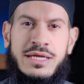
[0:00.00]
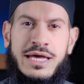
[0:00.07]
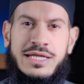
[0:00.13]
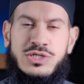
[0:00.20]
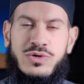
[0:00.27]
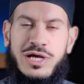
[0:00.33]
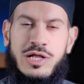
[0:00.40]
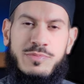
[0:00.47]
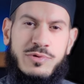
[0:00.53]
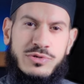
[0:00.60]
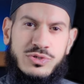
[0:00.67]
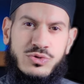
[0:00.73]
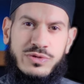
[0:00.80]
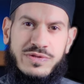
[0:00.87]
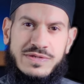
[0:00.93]
and to help her
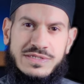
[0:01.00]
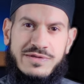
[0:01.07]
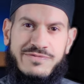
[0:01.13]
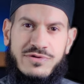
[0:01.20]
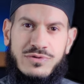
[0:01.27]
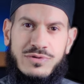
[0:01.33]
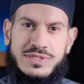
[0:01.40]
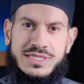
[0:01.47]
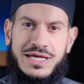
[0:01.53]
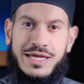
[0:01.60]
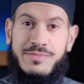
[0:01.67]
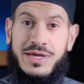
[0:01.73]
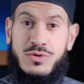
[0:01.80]
during this difficult time.